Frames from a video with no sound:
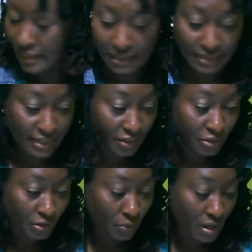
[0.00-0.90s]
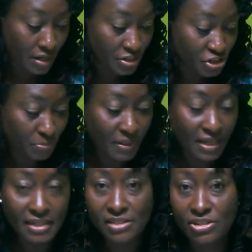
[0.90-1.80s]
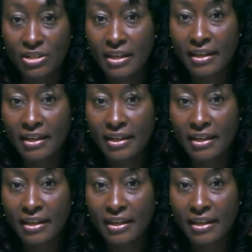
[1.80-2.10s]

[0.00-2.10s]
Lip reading: and get your gouache, your paint.